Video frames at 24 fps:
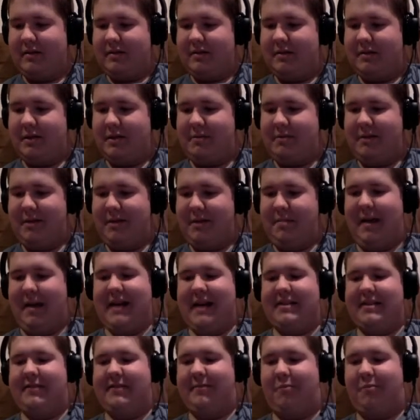There's been a
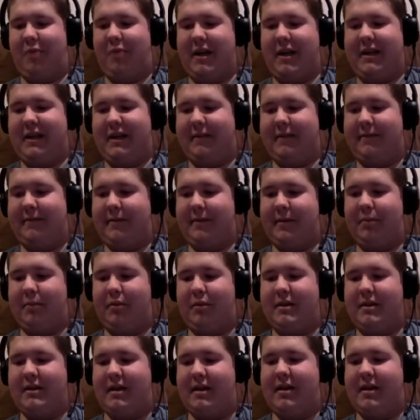massive breakup from the
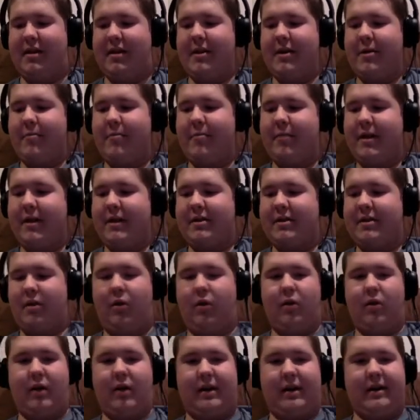prison. We need to
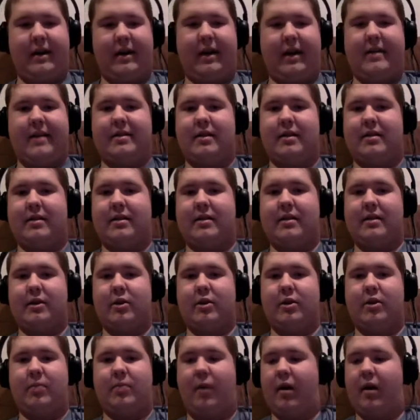organize a
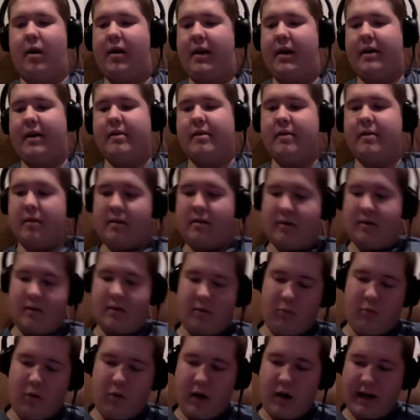search party.
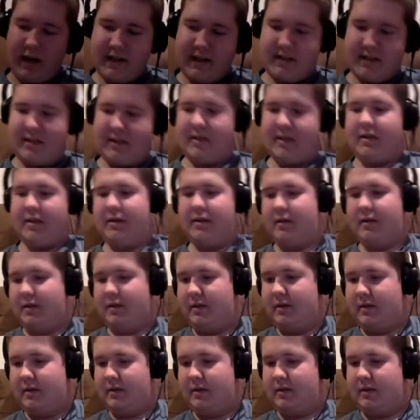What?
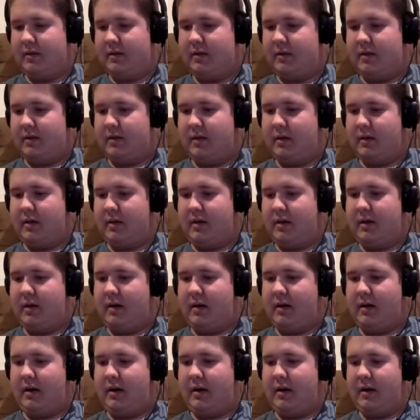
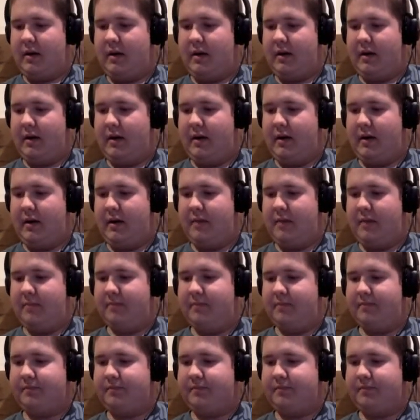Um,